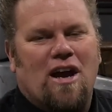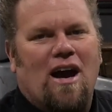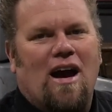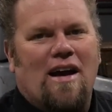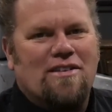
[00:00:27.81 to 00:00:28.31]

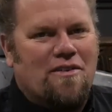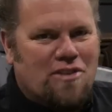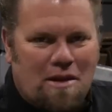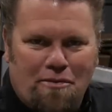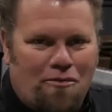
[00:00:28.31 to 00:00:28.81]
As I've
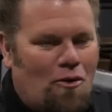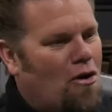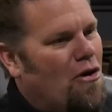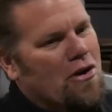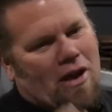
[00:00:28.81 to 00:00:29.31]
said
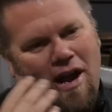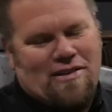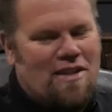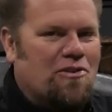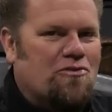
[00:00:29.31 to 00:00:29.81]
before, you guys
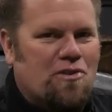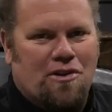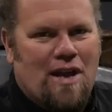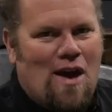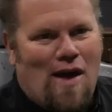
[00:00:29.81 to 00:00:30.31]
get the
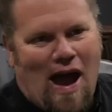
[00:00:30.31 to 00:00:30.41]
drill now.